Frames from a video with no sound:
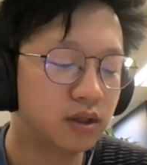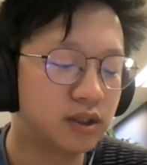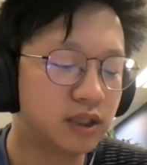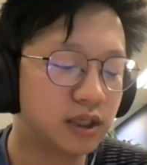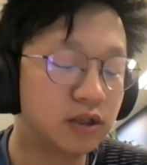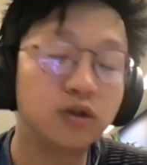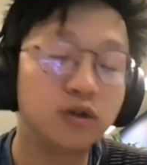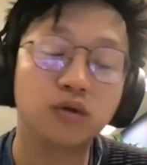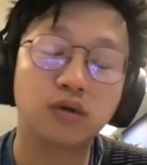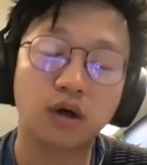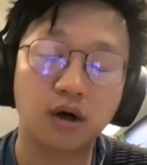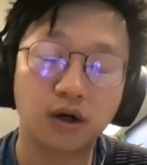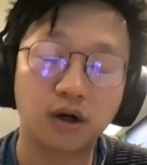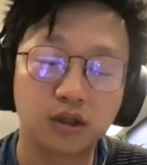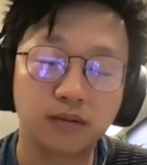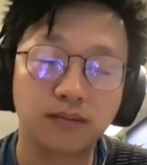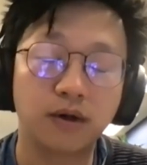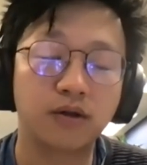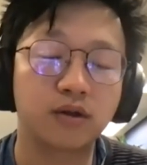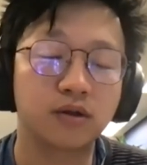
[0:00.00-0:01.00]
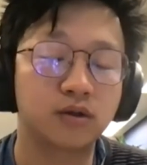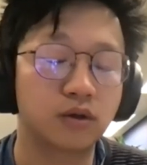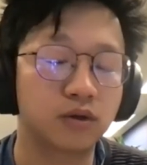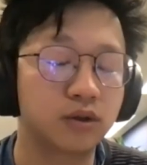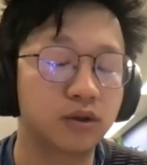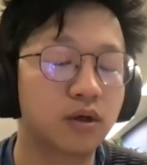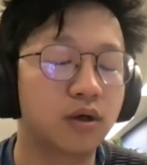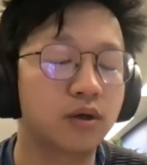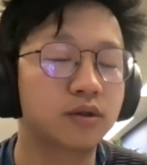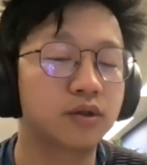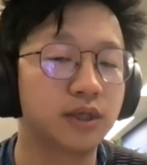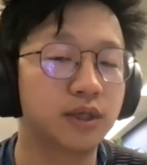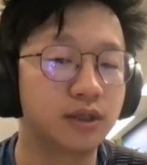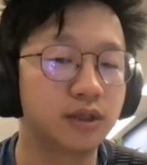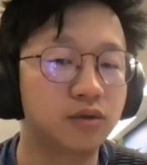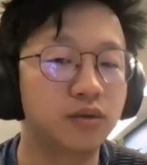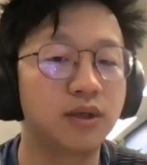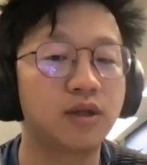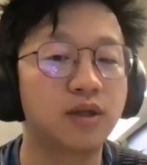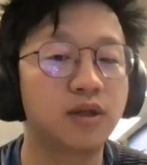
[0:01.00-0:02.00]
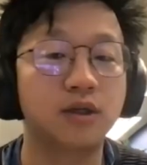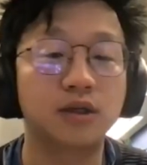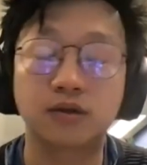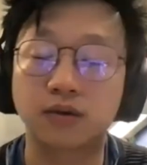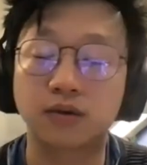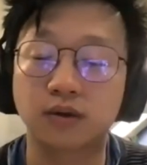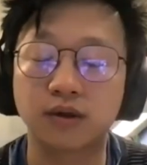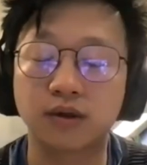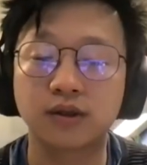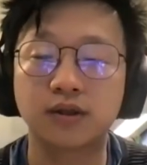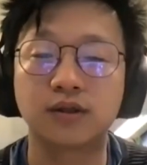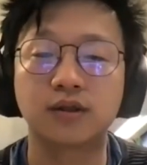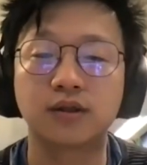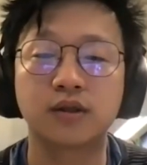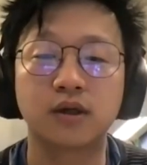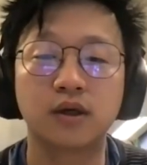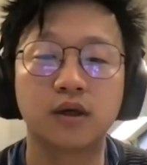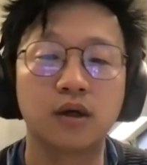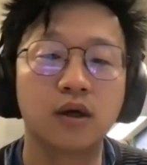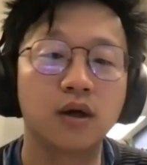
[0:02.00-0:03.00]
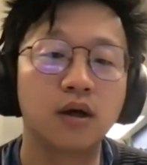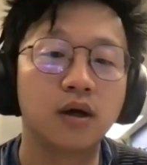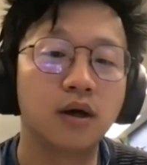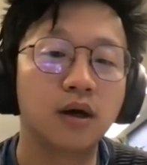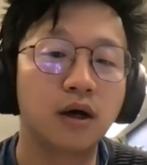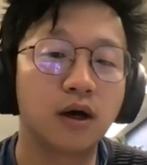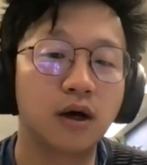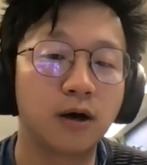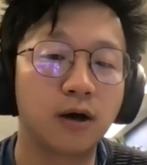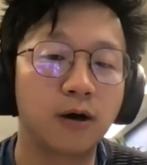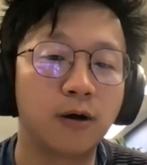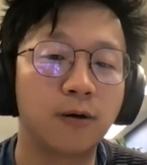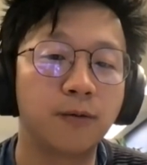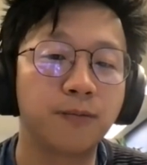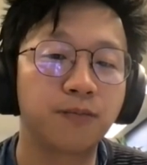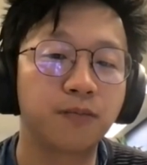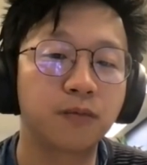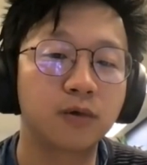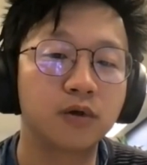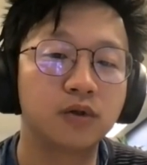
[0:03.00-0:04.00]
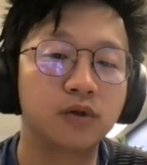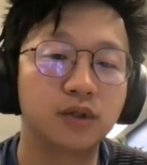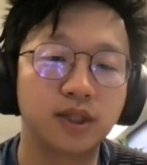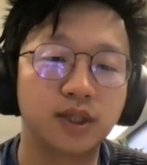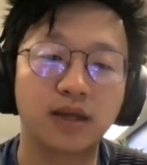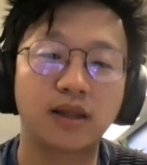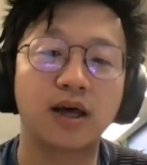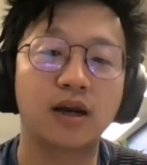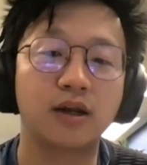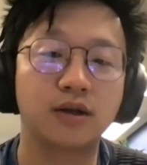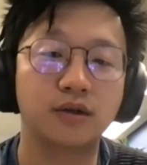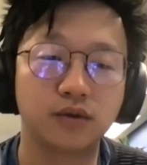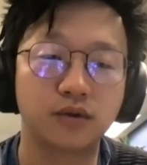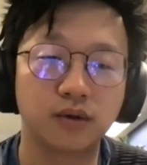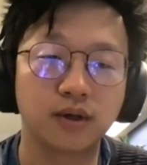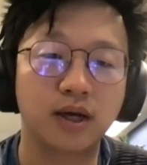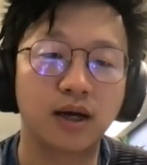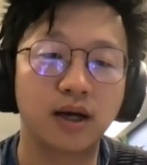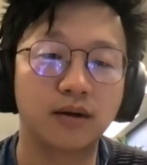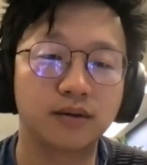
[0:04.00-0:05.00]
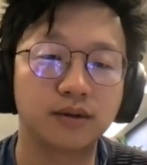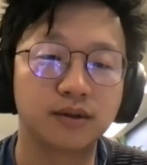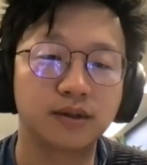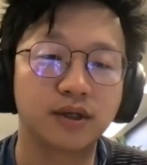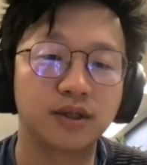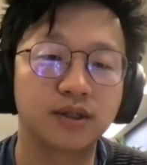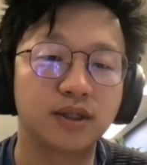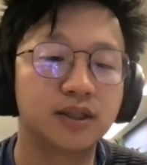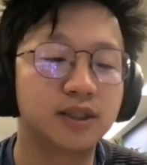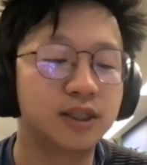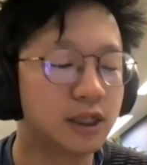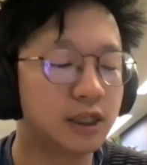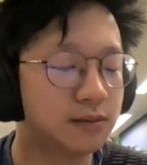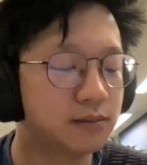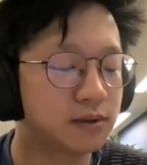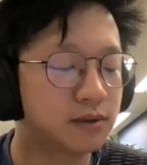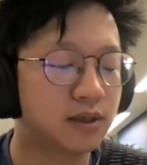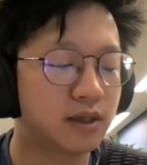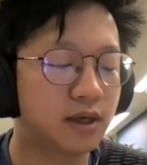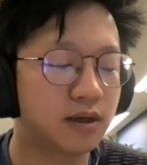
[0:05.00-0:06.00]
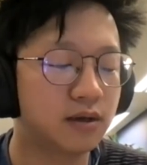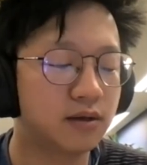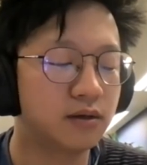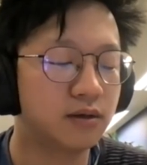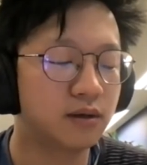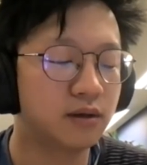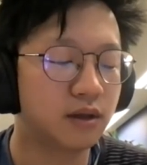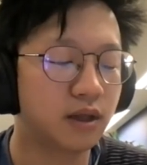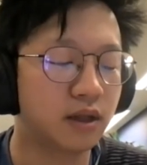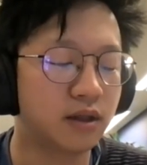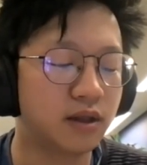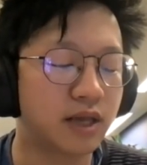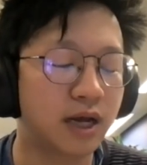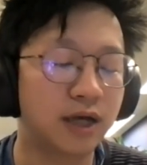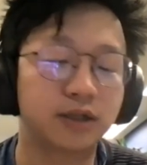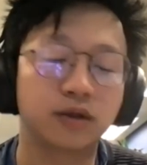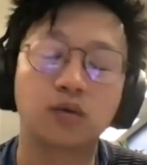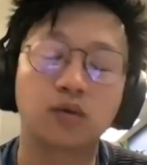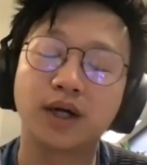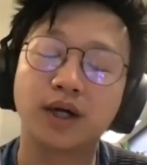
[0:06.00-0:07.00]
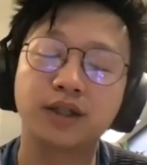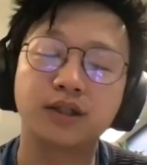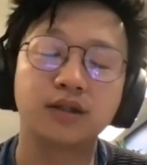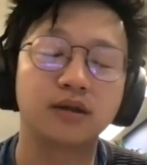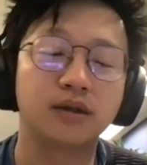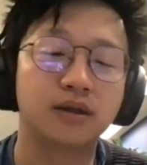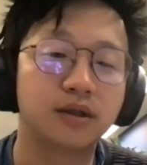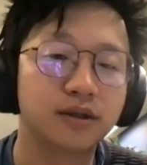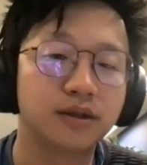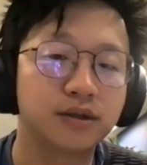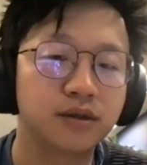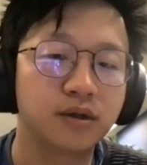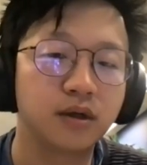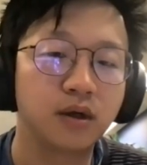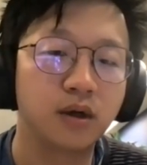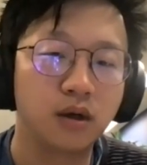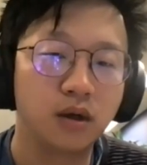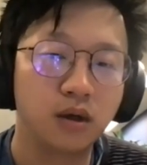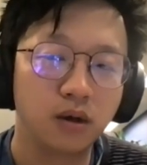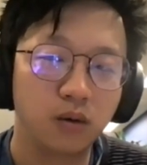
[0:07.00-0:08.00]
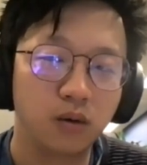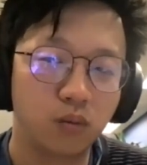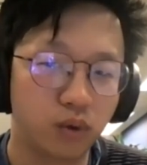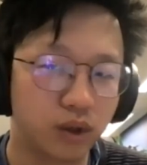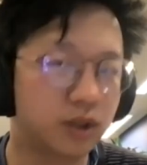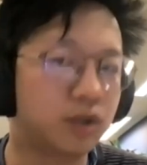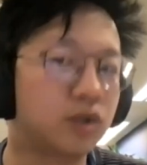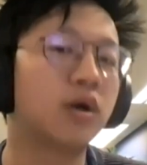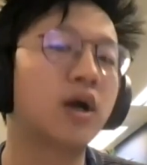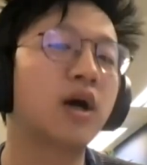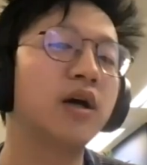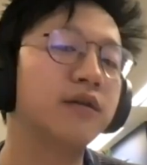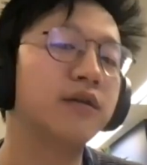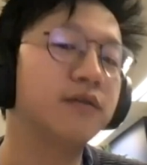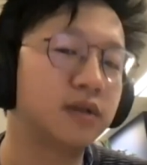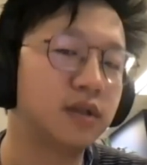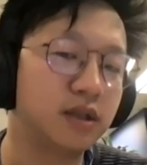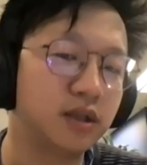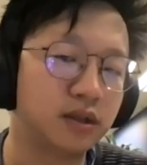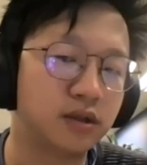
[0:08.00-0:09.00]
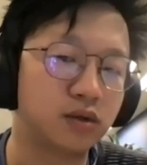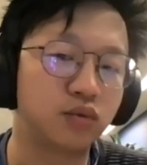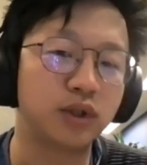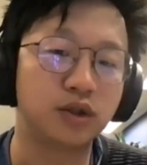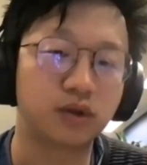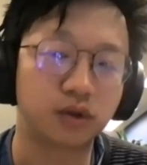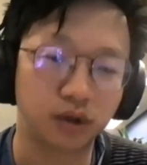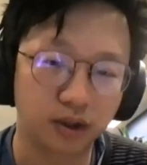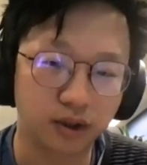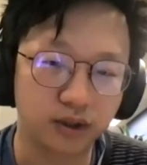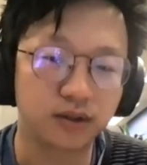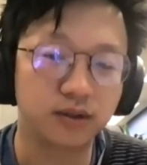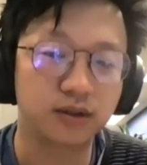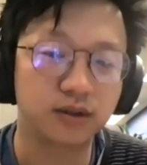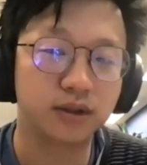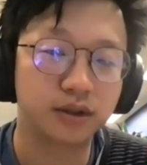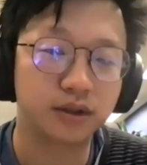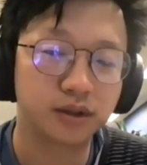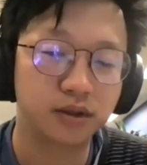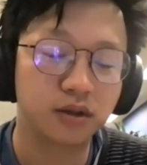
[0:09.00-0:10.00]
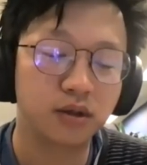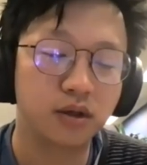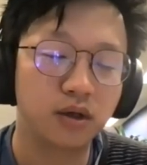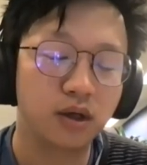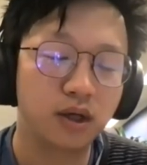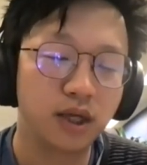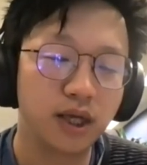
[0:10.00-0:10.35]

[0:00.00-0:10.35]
since you talked about the social cultural history and the discourse, to take that into account, because it seems then that the natural question is, what drives this resurgence?